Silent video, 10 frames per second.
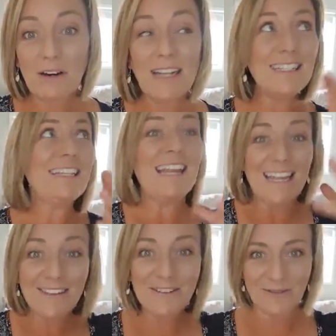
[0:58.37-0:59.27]
I didn't
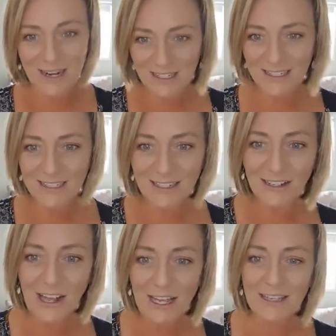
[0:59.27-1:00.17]
even rest,
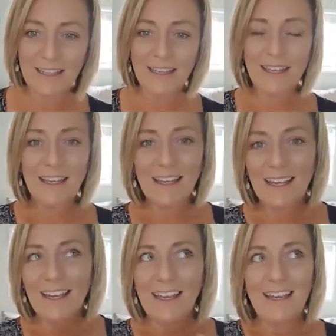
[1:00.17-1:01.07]
like
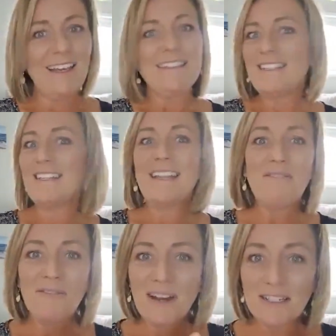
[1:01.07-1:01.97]
didn't
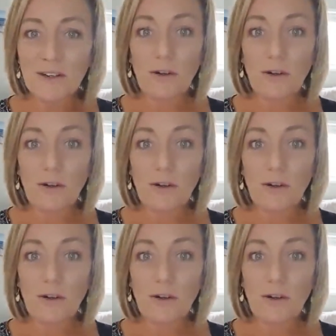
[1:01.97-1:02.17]
even rest at all.